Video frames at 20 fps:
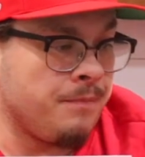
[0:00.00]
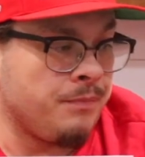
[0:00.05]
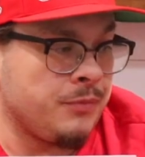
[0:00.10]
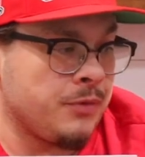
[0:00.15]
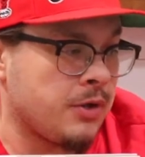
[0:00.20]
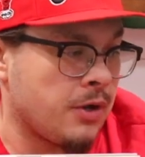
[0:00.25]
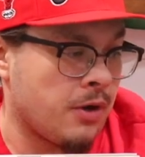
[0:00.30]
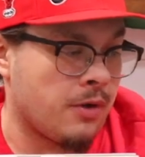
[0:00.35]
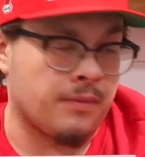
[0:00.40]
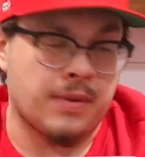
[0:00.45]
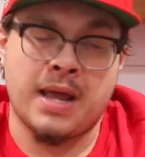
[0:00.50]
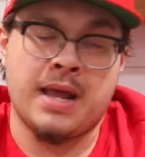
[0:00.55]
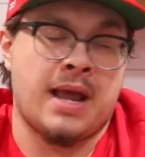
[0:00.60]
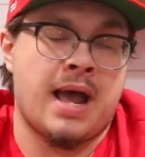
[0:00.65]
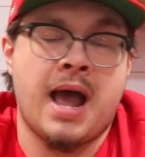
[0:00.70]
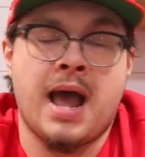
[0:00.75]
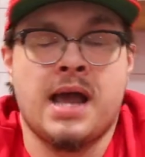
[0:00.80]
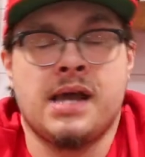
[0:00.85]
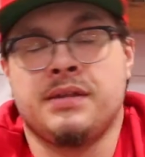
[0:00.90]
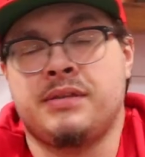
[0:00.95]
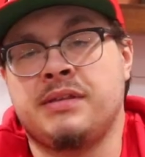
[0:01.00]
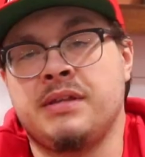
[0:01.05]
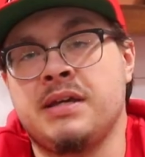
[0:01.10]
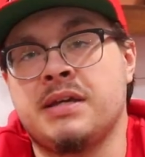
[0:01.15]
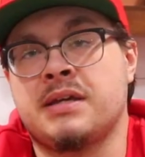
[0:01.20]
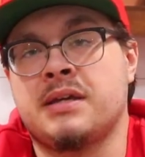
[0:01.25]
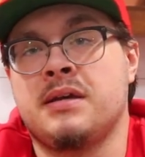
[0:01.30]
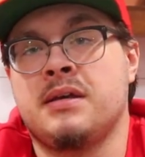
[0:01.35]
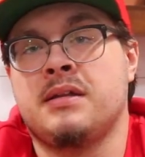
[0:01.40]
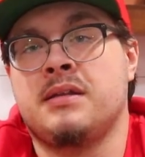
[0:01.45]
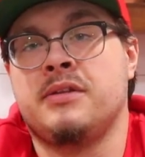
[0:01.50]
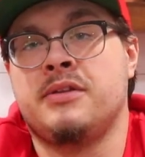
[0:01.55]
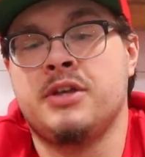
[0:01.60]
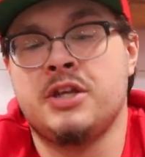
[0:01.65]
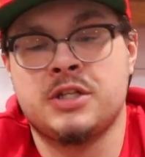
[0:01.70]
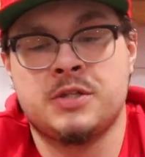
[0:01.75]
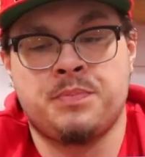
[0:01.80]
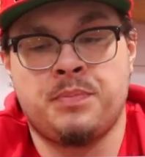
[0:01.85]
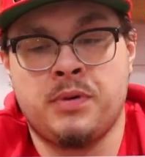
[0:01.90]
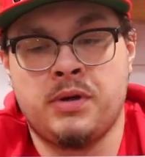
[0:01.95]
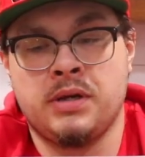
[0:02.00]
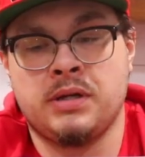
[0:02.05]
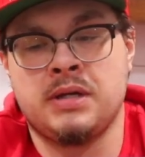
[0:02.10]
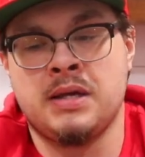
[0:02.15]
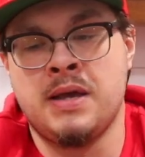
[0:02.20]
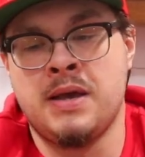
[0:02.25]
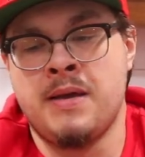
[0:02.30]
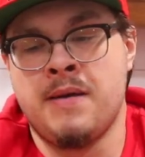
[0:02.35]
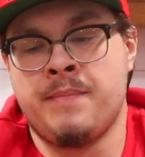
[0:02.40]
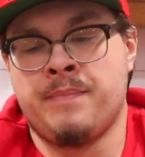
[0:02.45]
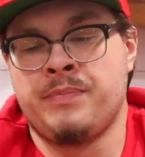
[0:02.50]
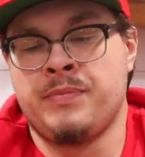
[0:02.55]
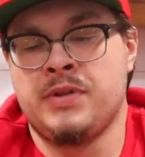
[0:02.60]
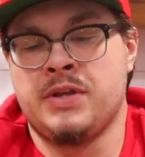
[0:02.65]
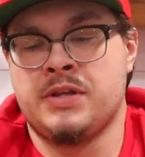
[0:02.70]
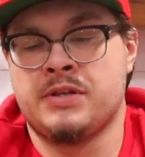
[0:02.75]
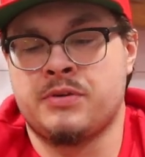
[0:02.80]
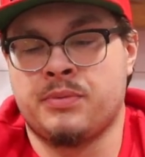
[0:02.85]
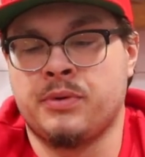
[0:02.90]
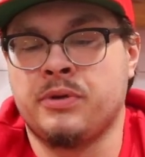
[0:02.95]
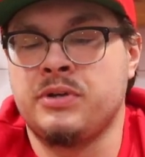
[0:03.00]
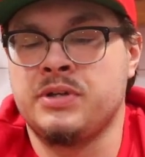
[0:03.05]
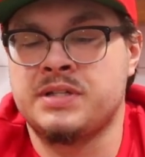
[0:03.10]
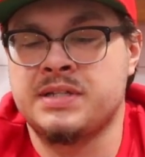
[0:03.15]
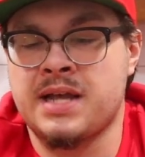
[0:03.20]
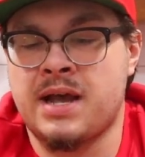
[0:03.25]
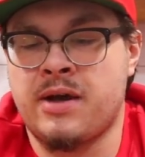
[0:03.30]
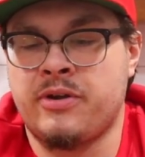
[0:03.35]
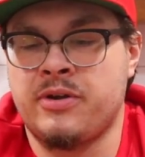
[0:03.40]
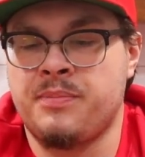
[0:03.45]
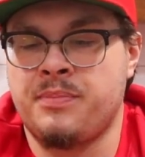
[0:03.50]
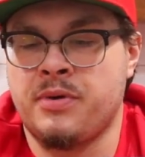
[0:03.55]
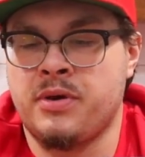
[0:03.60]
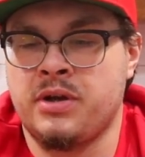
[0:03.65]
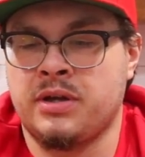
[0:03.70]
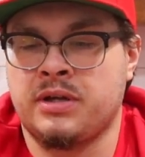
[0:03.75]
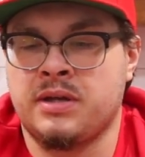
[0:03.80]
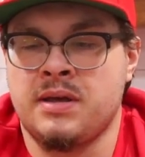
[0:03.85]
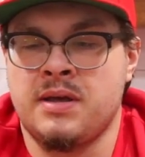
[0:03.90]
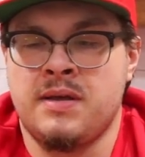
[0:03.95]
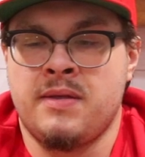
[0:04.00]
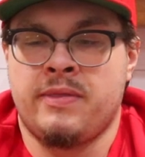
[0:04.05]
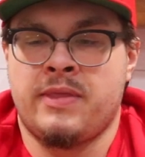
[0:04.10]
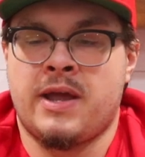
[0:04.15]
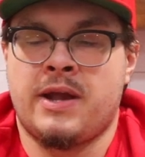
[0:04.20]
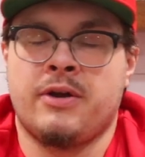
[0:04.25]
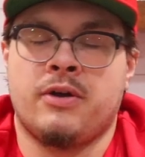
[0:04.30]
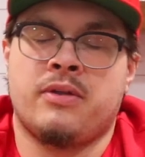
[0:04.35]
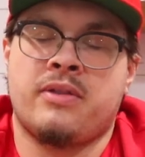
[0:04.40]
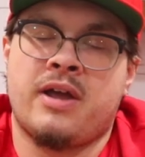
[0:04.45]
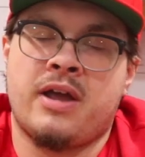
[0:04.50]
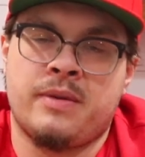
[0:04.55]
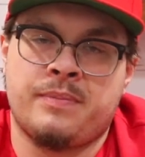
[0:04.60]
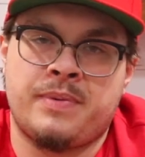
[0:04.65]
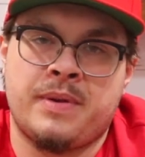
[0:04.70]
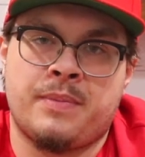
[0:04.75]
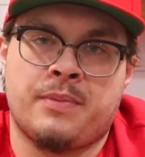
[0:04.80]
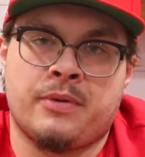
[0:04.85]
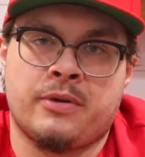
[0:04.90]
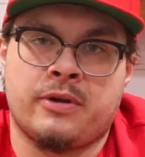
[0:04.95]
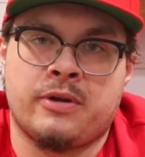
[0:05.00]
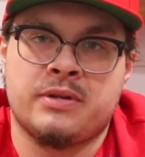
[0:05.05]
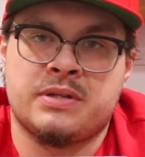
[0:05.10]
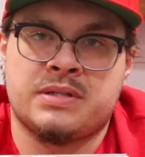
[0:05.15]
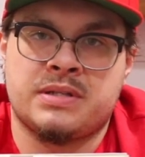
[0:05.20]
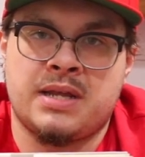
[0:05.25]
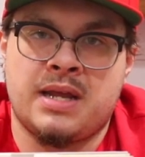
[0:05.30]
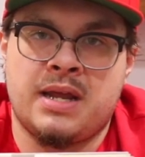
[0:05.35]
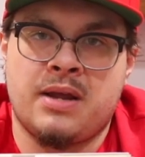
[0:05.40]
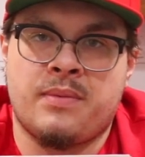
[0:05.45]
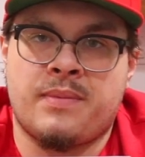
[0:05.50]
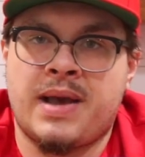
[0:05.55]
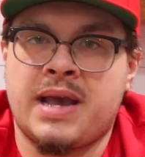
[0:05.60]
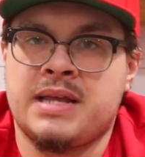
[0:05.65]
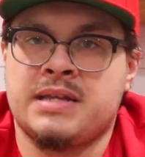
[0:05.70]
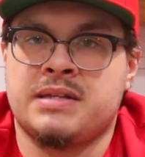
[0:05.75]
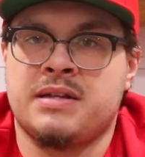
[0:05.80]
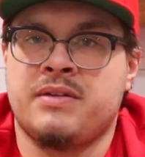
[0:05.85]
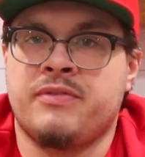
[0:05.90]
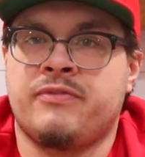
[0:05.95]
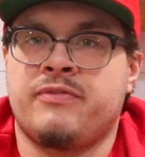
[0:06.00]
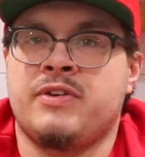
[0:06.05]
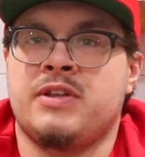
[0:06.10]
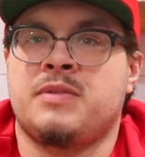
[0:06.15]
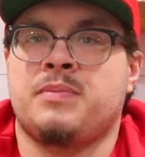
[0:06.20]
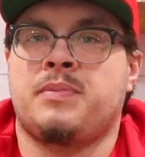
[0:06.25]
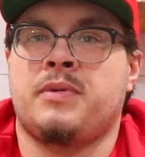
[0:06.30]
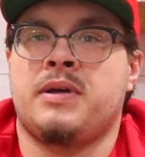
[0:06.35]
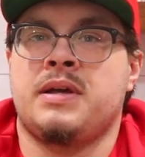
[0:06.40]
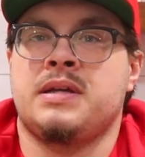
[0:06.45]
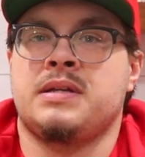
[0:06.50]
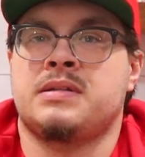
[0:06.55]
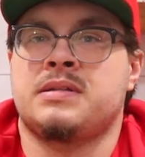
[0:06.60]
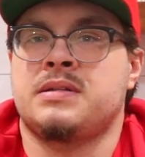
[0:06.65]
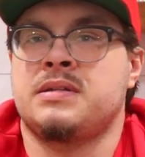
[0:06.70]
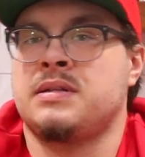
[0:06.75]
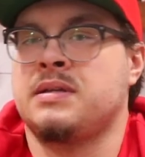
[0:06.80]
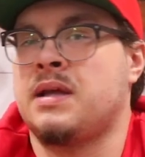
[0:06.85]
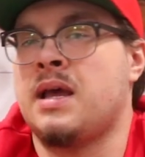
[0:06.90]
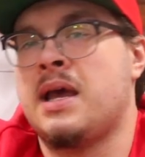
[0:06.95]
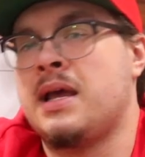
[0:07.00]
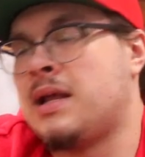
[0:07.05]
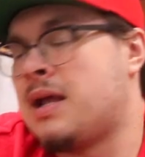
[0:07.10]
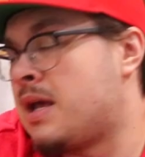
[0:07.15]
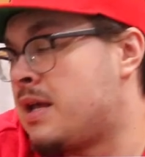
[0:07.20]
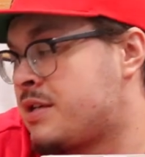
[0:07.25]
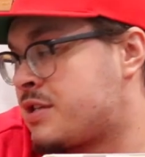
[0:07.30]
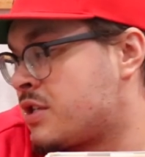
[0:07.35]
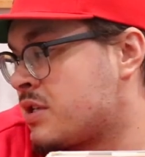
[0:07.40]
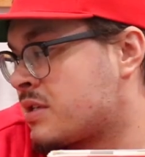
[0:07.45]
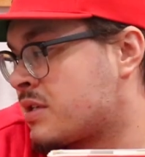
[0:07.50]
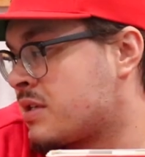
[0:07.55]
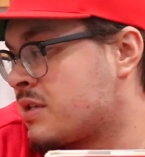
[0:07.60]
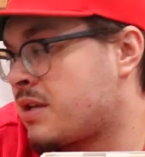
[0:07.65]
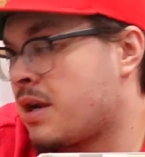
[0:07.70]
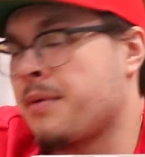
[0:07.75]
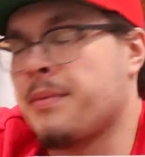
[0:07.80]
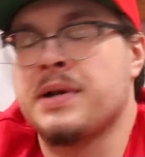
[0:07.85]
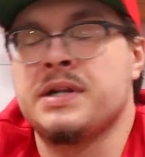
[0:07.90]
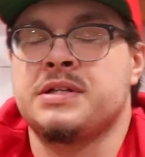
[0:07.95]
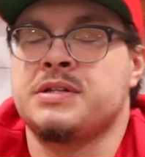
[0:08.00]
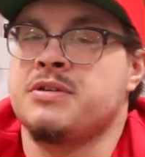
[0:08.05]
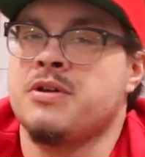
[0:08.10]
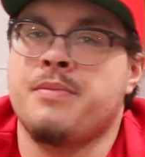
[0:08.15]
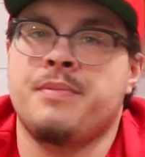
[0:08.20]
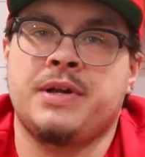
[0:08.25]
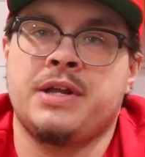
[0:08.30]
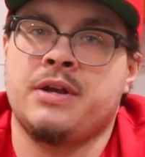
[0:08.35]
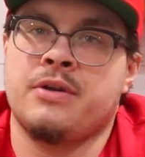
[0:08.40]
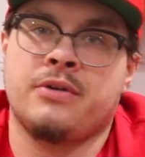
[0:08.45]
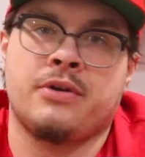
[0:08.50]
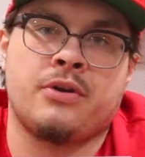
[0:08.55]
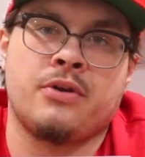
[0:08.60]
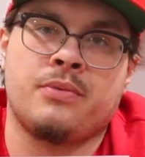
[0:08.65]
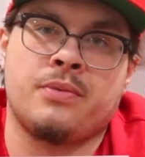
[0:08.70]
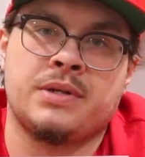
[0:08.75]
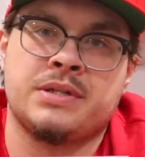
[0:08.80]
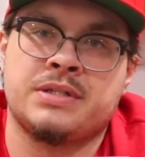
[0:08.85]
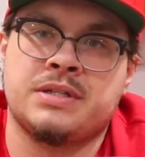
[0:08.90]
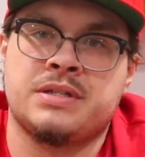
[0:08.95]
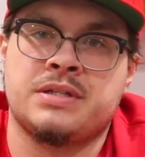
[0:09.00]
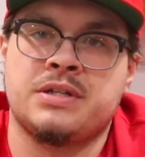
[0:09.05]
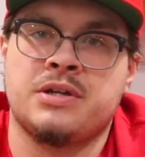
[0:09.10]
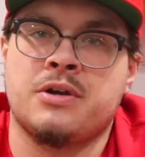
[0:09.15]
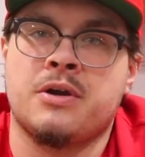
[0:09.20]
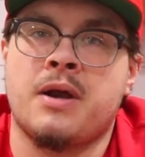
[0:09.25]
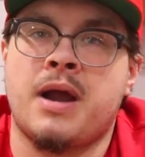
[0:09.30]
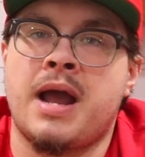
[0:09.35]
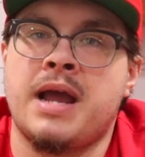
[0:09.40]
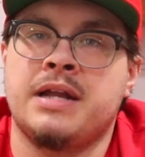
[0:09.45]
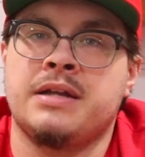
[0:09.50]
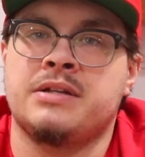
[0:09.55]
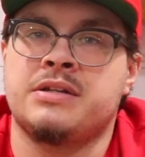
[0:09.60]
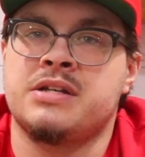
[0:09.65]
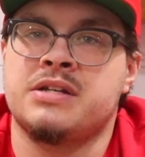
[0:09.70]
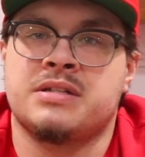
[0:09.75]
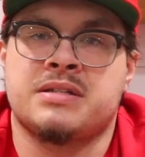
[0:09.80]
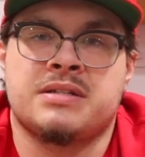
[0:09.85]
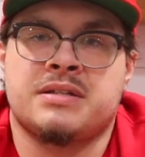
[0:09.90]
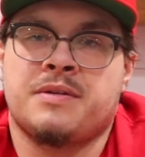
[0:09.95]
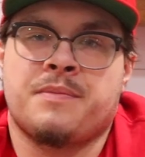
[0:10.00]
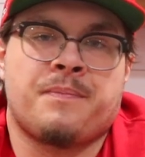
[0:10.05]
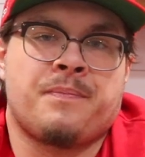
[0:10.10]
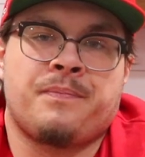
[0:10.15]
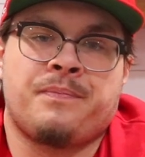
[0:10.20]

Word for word: You know, I, I think this book is a really solid book. I know a lot of people are going to say, why is it in fifth place? It's just because I read so many other good ones this year. I just,